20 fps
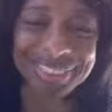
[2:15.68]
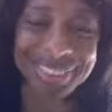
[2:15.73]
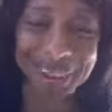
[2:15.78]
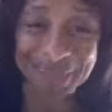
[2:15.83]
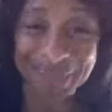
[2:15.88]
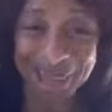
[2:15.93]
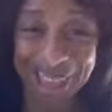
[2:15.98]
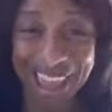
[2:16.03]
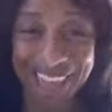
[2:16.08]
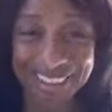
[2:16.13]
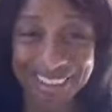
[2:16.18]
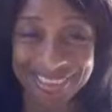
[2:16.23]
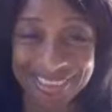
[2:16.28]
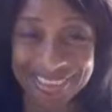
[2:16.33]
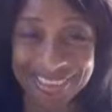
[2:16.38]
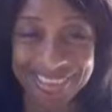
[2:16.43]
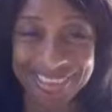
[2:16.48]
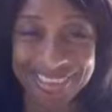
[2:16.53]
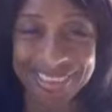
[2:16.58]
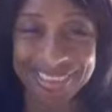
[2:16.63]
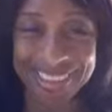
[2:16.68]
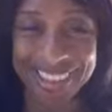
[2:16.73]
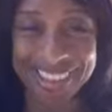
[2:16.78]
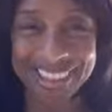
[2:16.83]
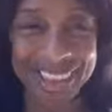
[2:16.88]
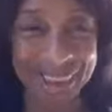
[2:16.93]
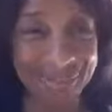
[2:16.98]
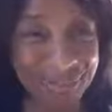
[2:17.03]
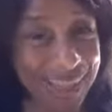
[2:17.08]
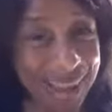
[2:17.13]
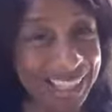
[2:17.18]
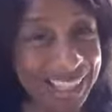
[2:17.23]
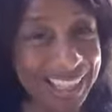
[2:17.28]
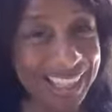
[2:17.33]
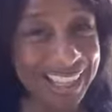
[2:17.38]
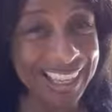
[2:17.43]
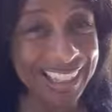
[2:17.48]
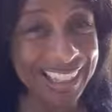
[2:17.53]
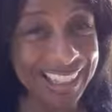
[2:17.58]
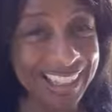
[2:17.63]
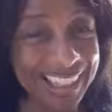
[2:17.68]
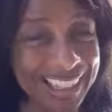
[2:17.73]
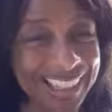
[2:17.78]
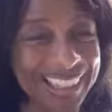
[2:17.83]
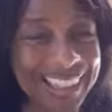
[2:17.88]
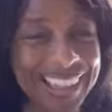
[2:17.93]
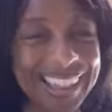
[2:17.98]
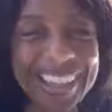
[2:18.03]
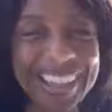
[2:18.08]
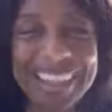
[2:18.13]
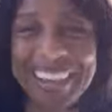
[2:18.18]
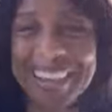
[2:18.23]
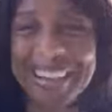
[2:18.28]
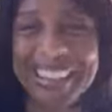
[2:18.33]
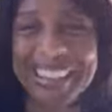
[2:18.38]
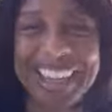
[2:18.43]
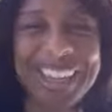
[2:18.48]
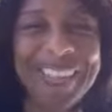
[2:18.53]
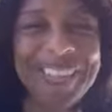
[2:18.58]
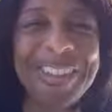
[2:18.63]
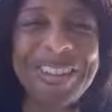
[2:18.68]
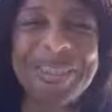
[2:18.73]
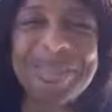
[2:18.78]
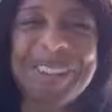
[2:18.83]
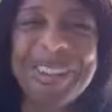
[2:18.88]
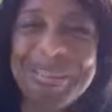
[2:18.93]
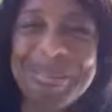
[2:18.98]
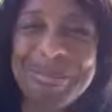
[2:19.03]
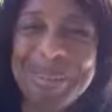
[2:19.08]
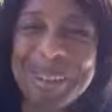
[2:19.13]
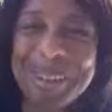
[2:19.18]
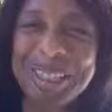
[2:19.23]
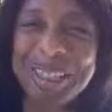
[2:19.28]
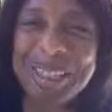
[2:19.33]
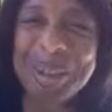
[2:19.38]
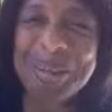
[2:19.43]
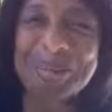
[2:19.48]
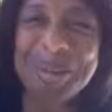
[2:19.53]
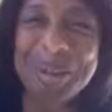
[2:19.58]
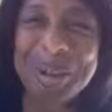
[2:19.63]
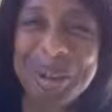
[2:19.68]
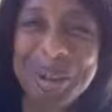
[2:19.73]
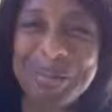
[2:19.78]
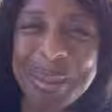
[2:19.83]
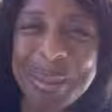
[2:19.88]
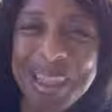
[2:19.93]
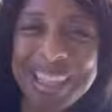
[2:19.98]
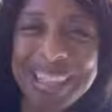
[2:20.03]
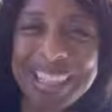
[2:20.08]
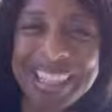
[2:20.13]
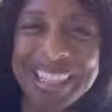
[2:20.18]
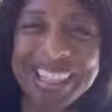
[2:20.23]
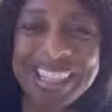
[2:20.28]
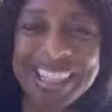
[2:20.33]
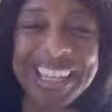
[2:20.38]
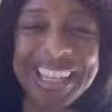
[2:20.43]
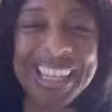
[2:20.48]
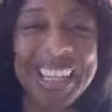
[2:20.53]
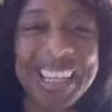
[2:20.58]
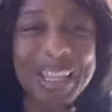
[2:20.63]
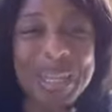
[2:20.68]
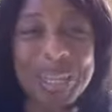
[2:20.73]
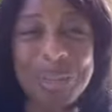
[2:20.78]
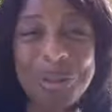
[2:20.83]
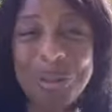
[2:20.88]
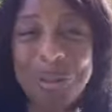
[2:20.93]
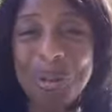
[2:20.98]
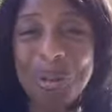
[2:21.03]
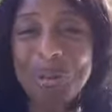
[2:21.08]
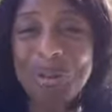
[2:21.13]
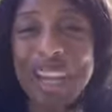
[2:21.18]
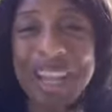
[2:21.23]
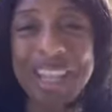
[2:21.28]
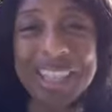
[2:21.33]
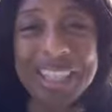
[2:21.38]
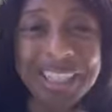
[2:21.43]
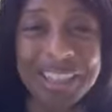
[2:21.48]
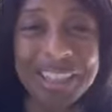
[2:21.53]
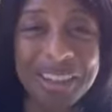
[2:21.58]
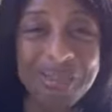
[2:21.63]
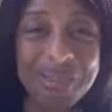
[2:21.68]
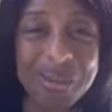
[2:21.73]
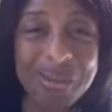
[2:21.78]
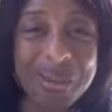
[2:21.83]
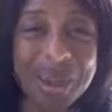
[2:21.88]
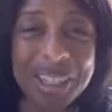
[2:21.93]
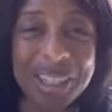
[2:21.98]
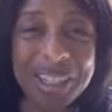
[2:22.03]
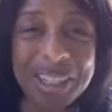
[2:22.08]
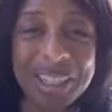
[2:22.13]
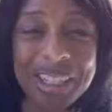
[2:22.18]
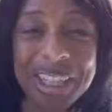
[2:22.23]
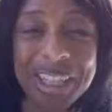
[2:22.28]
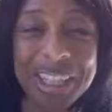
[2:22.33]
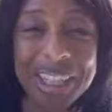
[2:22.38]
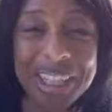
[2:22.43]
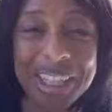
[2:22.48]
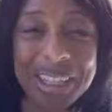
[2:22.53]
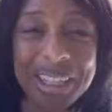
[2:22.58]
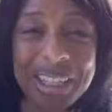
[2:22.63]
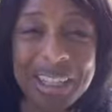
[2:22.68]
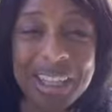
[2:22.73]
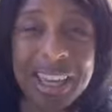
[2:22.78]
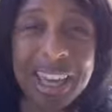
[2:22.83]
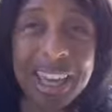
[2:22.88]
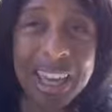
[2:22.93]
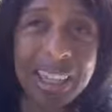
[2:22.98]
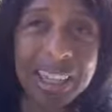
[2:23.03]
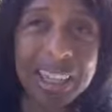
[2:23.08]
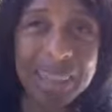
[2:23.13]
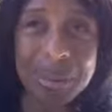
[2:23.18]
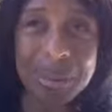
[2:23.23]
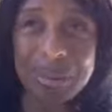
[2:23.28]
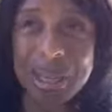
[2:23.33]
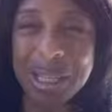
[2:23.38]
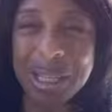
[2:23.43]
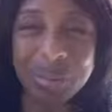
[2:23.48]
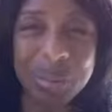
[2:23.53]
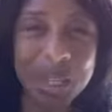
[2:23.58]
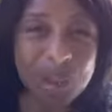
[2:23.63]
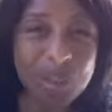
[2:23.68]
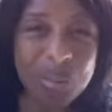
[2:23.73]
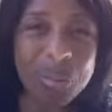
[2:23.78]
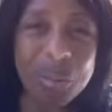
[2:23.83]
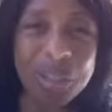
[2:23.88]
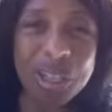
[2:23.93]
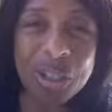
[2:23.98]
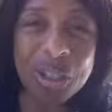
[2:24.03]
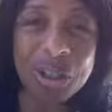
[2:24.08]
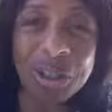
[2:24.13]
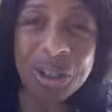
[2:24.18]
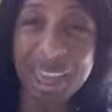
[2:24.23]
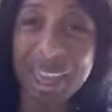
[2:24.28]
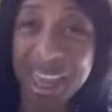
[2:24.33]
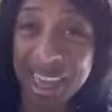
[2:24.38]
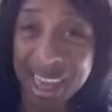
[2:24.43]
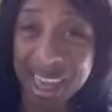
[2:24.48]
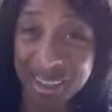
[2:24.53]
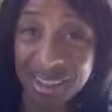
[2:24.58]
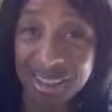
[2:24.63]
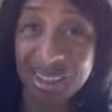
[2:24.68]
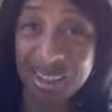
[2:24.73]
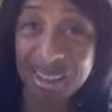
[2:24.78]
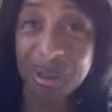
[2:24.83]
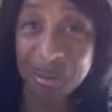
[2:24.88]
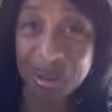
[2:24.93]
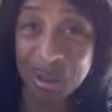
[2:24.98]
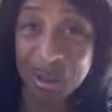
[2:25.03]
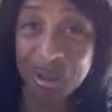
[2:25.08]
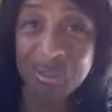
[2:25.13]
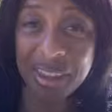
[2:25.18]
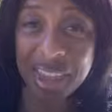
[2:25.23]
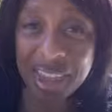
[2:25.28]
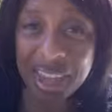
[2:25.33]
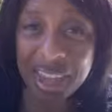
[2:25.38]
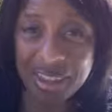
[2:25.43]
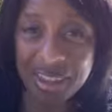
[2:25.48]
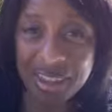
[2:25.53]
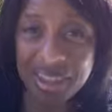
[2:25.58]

Okay? Does that make sense? Okay, if you want to know more about this, you will find this information in, I think the best place would be to go to Acts, the book of Acts